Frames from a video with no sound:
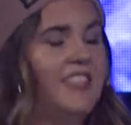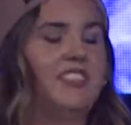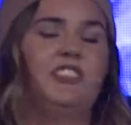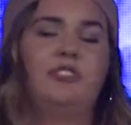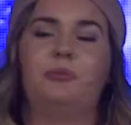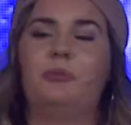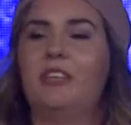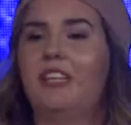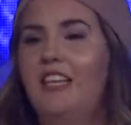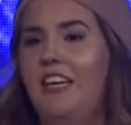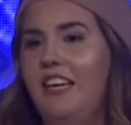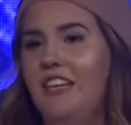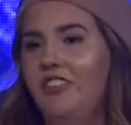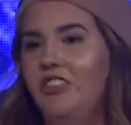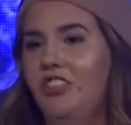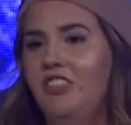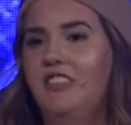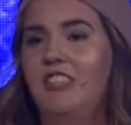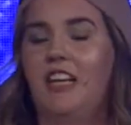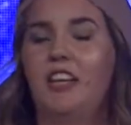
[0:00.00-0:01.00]
So really he's
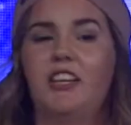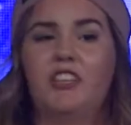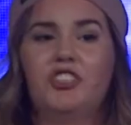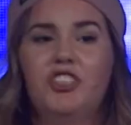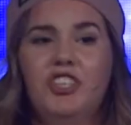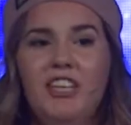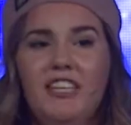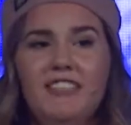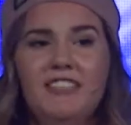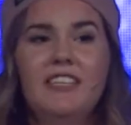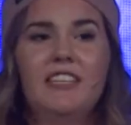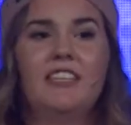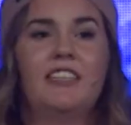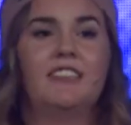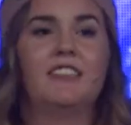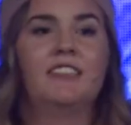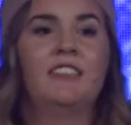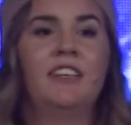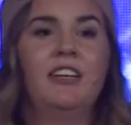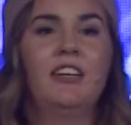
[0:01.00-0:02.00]
just yelling,
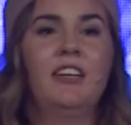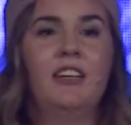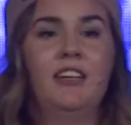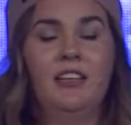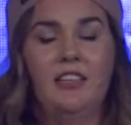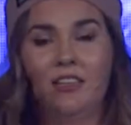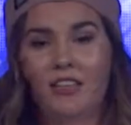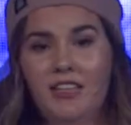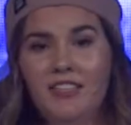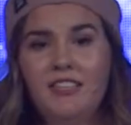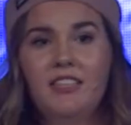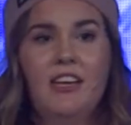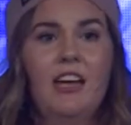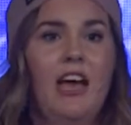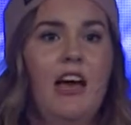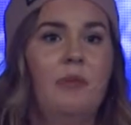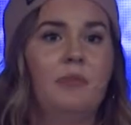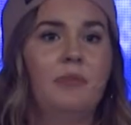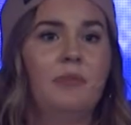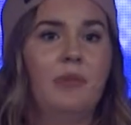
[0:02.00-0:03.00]
Jesus, listen
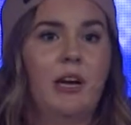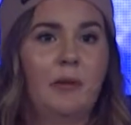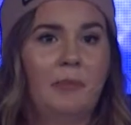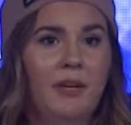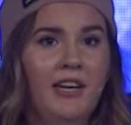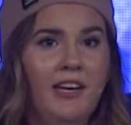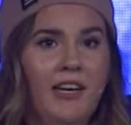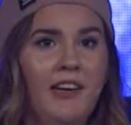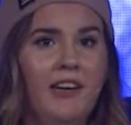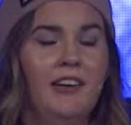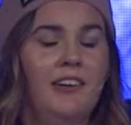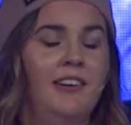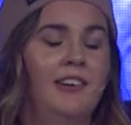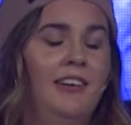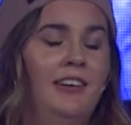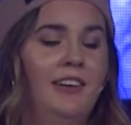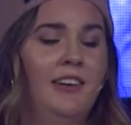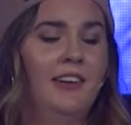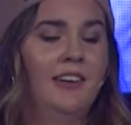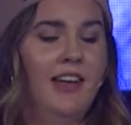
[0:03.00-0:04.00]
up, I'm here,
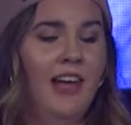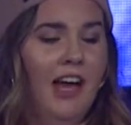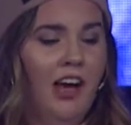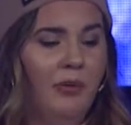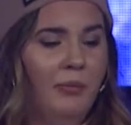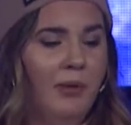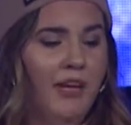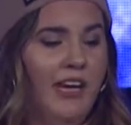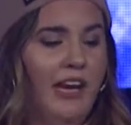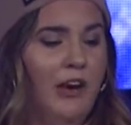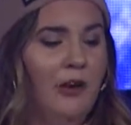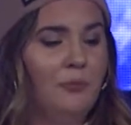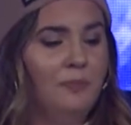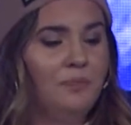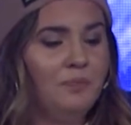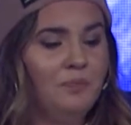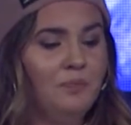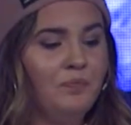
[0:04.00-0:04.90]
help me out.